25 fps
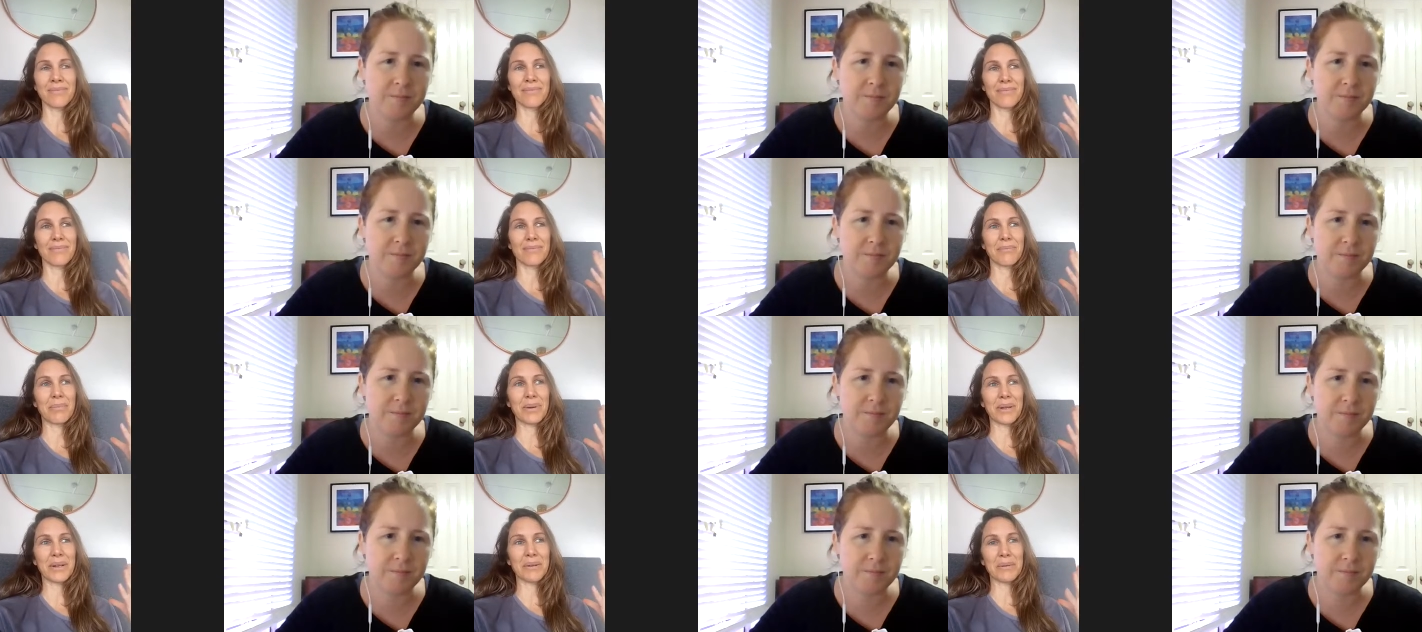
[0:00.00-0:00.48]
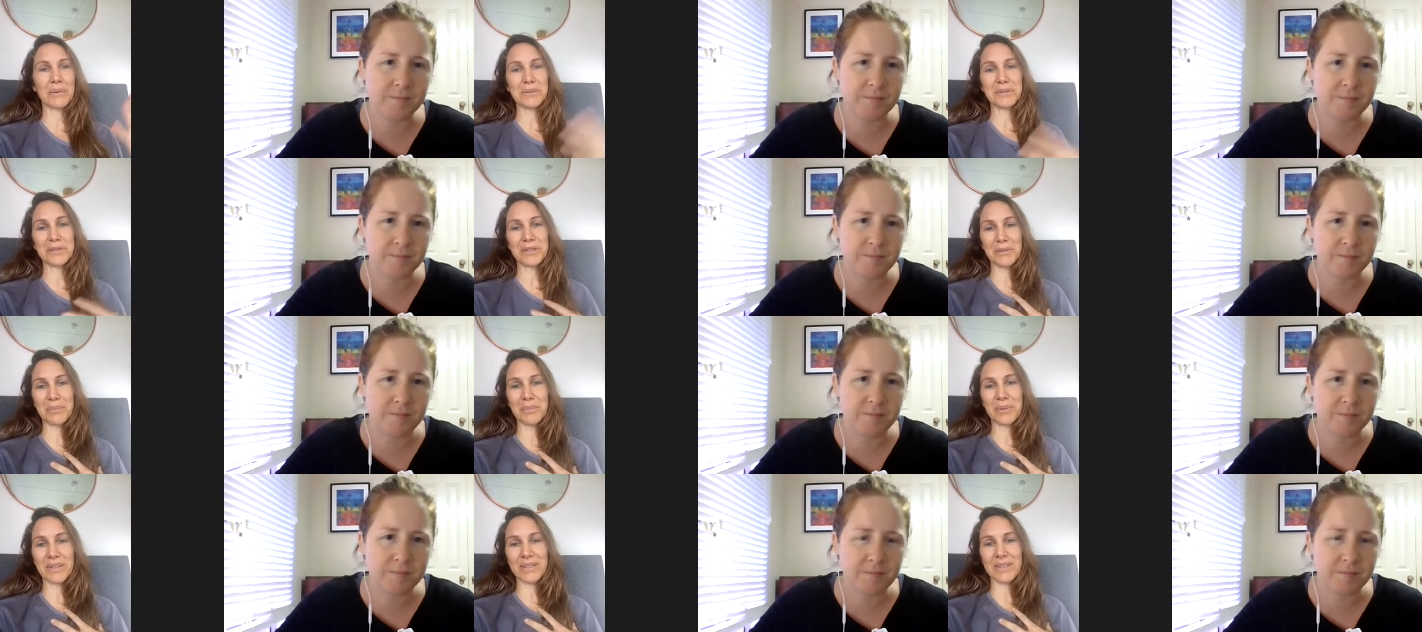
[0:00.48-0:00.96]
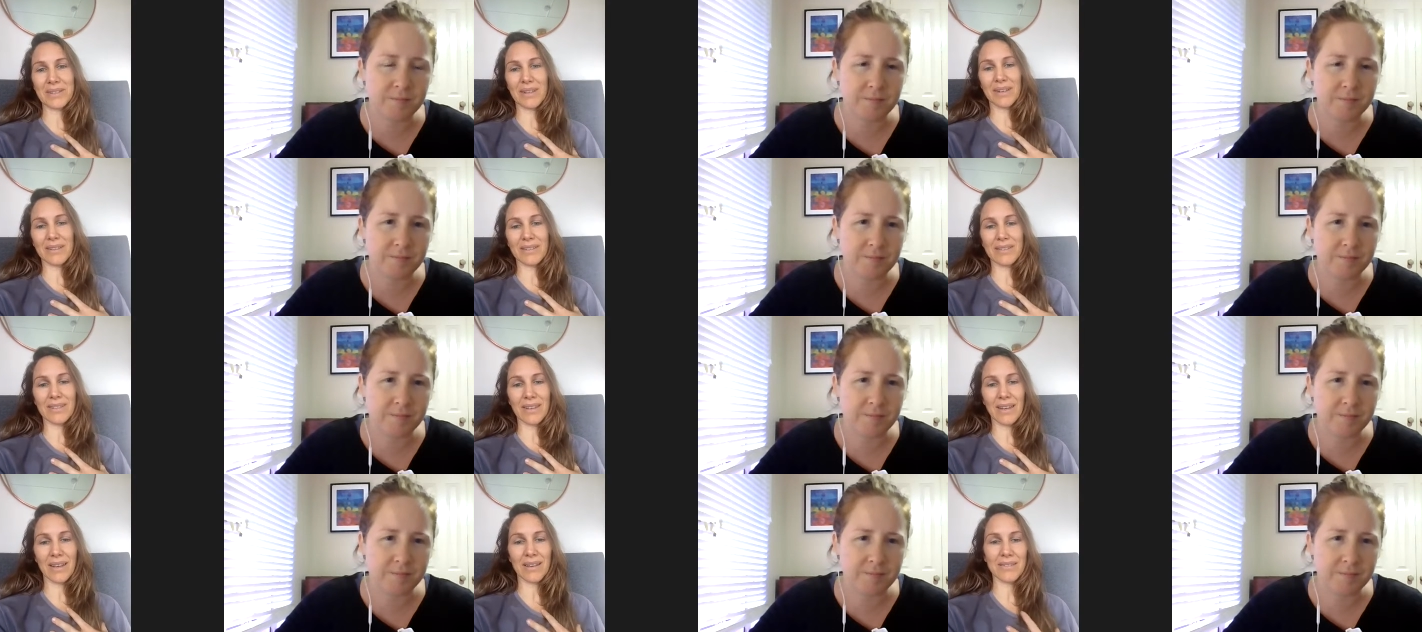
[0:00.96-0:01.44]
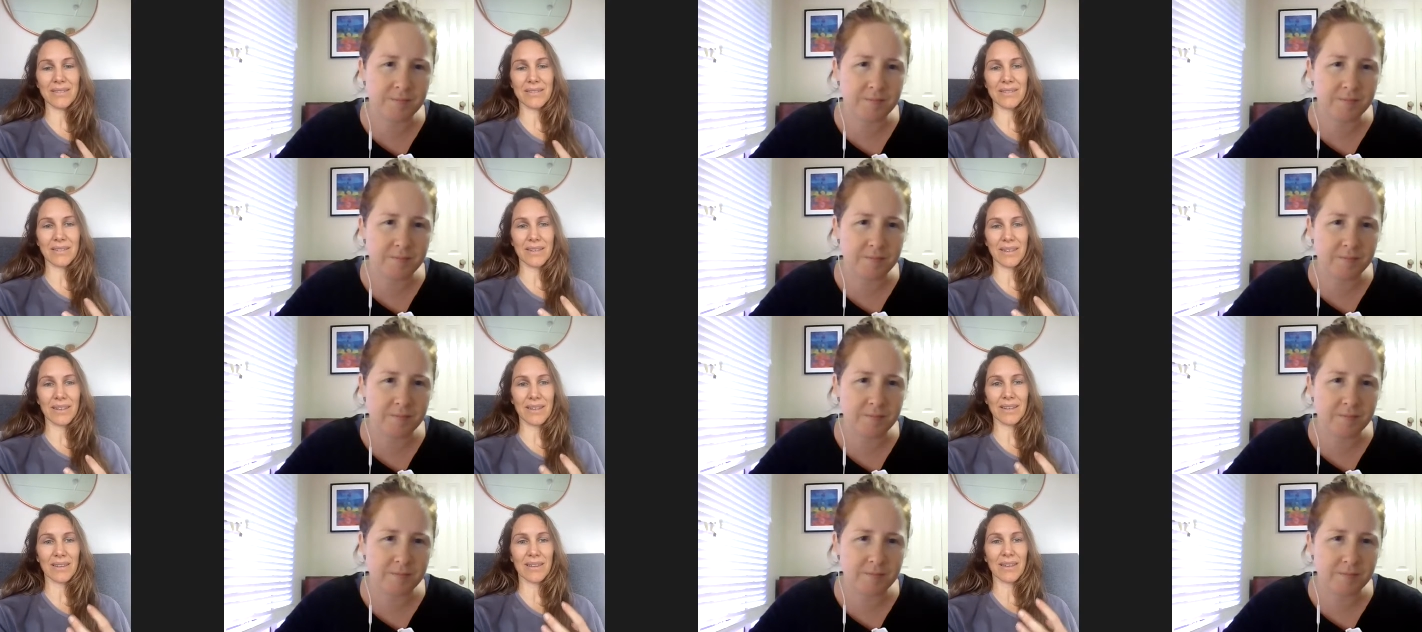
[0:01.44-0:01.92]
Speaker 1: but it also brings ourselves
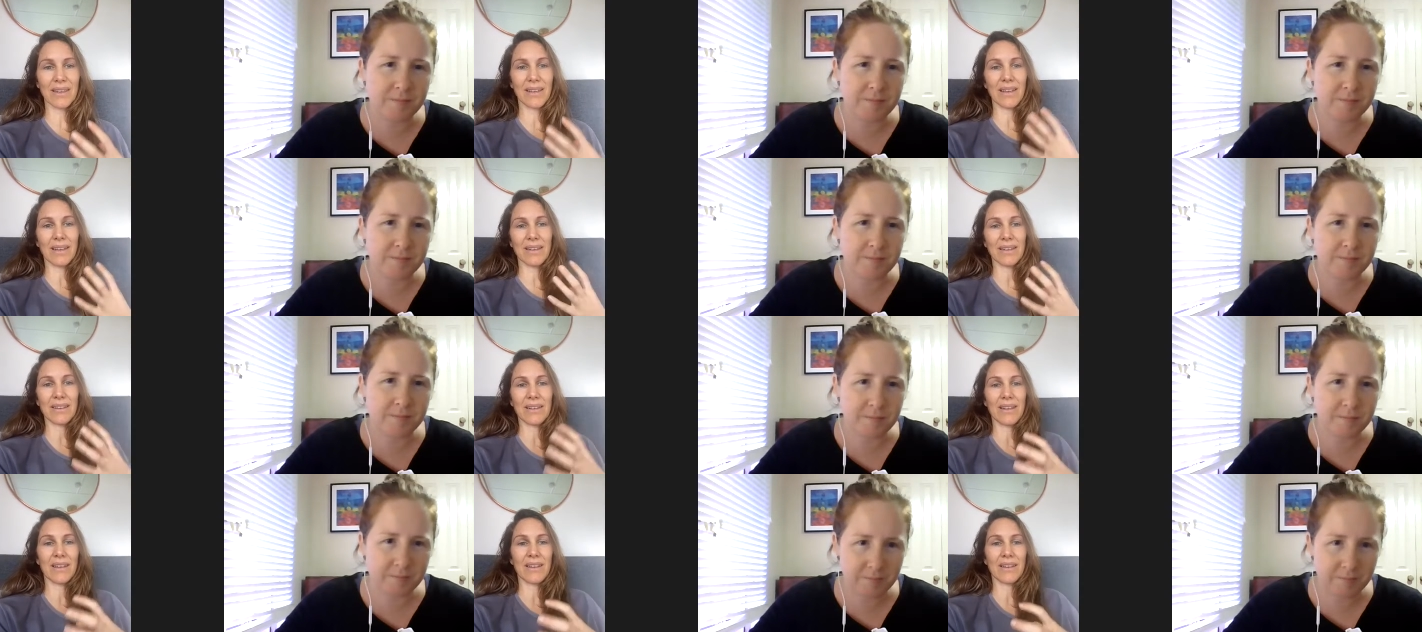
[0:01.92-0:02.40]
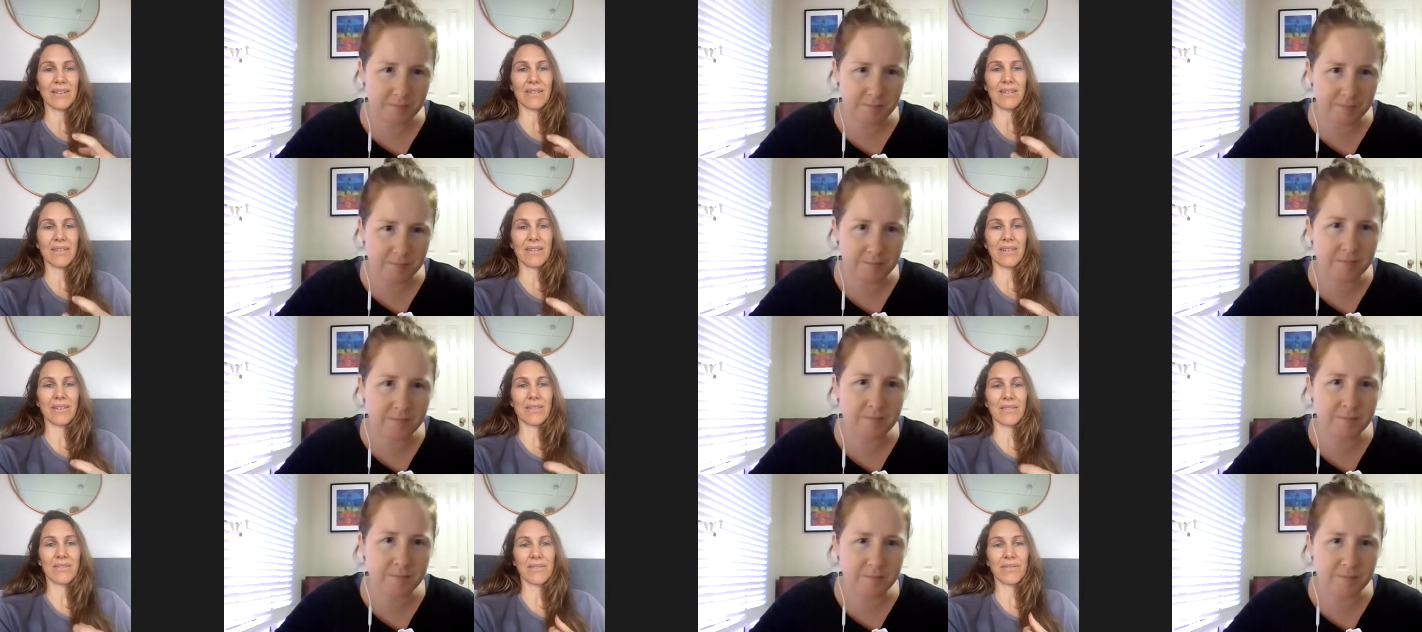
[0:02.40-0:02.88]
together and can